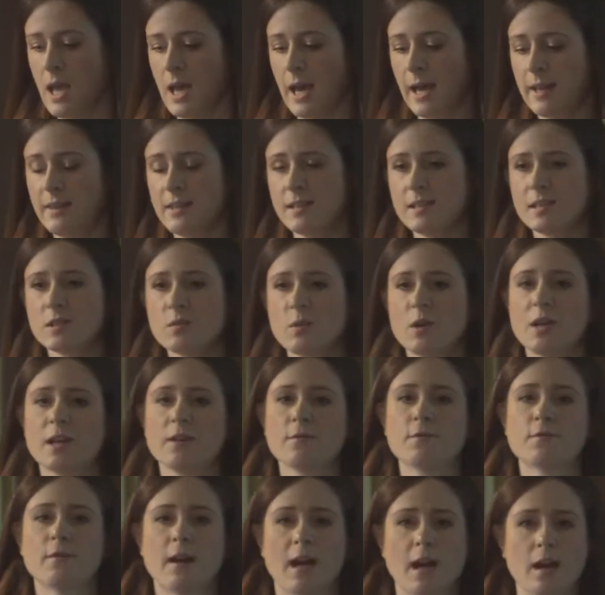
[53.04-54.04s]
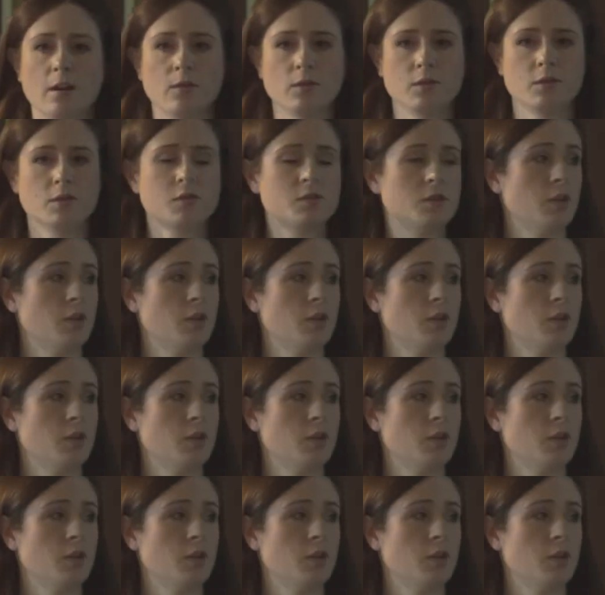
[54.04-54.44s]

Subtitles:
And this is what I found.